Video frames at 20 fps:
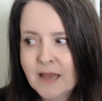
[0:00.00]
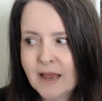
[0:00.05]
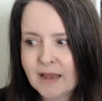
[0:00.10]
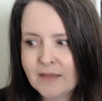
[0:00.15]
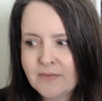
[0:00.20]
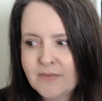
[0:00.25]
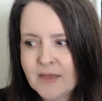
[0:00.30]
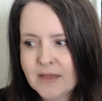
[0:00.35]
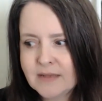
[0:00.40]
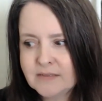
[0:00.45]

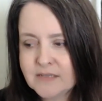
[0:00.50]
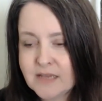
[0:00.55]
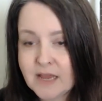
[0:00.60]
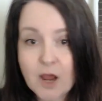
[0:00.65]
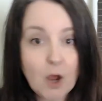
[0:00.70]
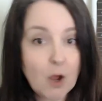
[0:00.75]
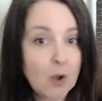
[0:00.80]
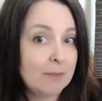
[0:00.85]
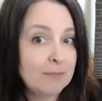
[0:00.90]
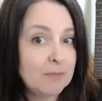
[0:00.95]
and then say,
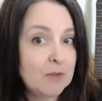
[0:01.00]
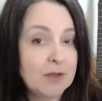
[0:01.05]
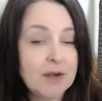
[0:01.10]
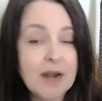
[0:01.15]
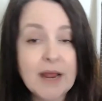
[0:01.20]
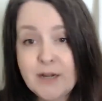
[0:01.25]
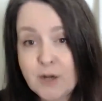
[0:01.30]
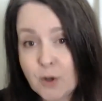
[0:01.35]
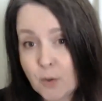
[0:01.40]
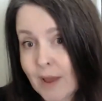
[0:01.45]
oh, I'm good.
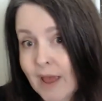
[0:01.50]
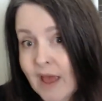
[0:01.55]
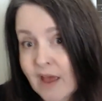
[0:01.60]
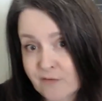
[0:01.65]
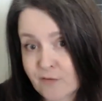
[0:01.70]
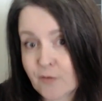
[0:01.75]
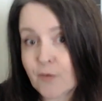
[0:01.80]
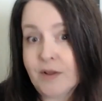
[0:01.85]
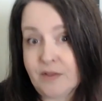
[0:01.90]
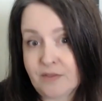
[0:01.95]
I know
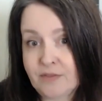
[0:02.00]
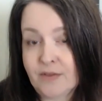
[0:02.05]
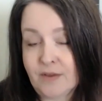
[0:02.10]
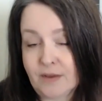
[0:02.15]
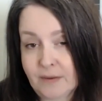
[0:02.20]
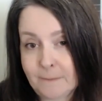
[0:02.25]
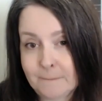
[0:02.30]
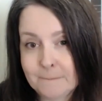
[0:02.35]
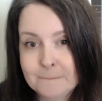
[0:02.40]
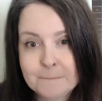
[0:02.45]

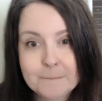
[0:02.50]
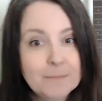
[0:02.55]
everything.